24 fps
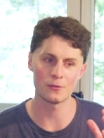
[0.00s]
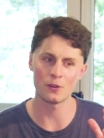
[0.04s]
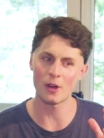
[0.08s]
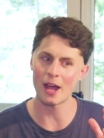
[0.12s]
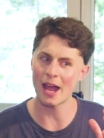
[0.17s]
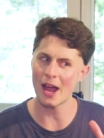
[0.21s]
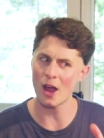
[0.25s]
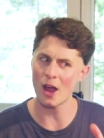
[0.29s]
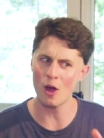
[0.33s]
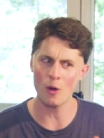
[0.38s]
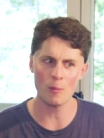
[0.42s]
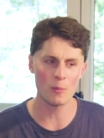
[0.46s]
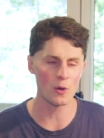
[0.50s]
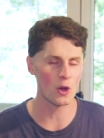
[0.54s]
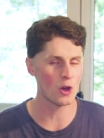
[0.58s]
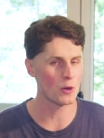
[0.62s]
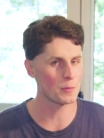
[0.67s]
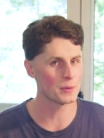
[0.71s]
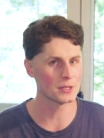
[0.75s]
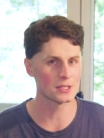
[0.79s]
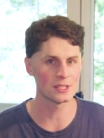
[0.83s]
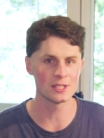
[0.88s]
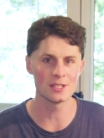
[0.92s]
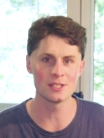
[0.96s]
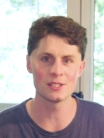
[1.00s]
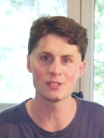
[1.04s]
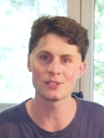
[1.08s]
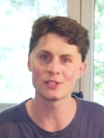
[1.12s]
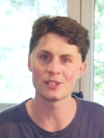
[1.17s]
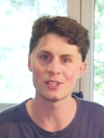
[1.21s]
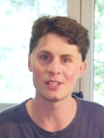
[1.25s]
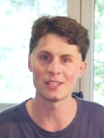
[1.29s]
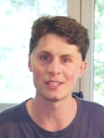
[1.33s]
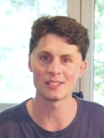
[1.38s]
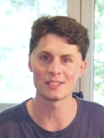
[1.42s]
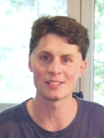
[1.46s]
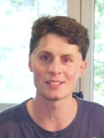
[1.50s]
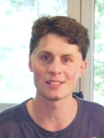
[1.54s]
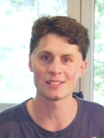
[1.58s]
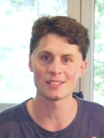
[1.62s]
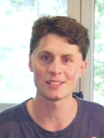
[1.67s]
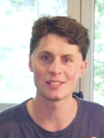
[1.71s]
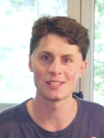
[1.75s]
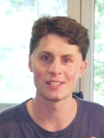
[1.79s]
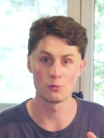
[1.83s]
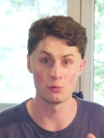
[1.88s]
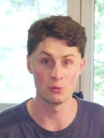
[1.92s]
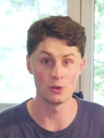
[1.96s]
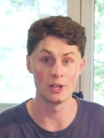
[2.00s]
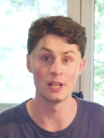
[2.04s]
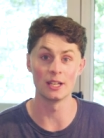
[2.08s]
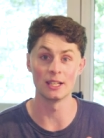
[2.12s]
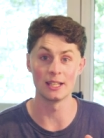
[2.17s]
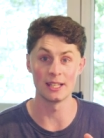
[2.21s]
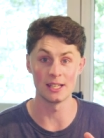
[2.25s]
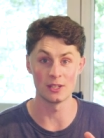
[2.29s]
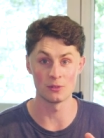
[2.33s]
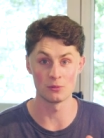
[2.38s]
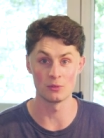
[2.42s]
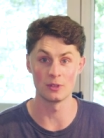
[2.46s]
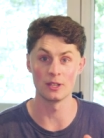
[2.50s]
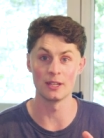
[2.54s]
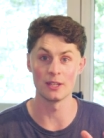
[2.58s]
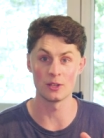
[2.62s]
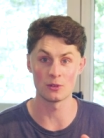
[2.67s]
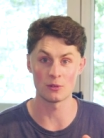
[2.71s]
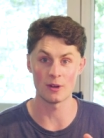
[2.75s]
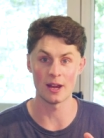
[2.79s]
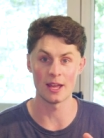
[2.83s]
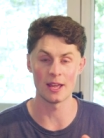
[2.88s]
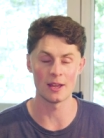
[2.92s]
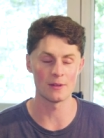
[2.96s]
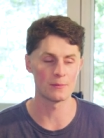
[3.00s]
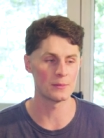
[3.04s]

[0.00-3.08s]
for our purposes, it's really, really great.